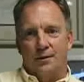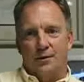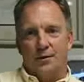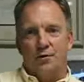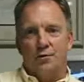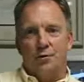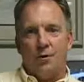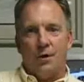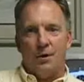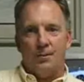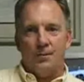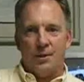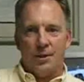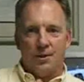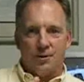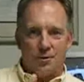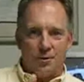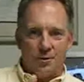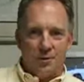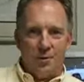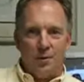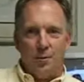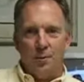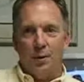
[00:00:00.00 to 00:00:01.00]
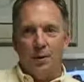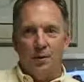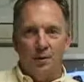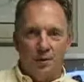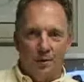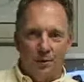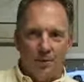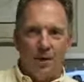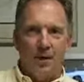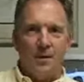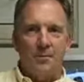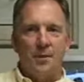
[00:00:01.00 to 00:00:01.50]
to try to make sure you pull
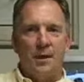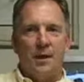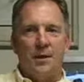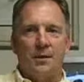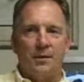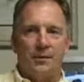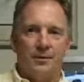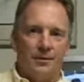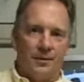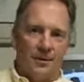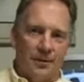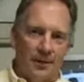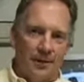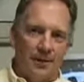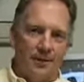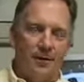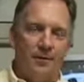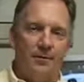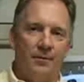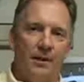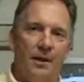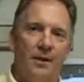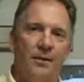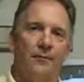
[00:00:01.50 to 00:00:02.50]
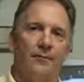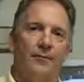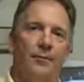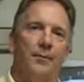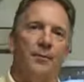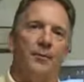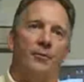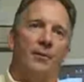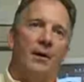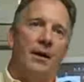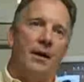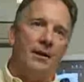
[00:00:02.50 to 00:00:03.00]
the right ballot, to get them down
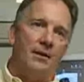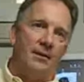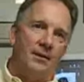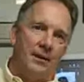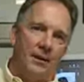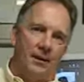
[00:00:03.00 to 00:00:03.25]
from the rack,